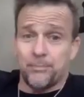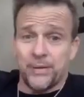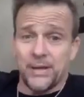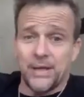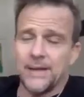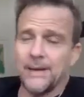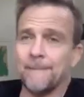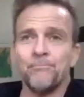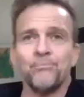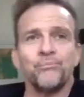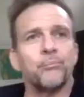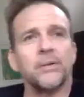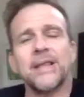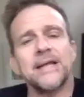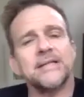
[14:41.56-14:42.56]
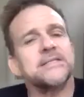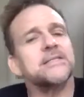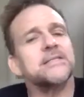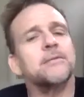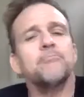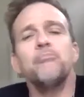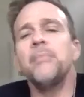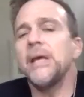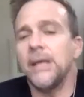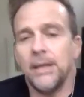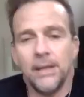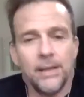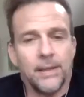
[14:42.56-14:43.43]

pin. But that's me.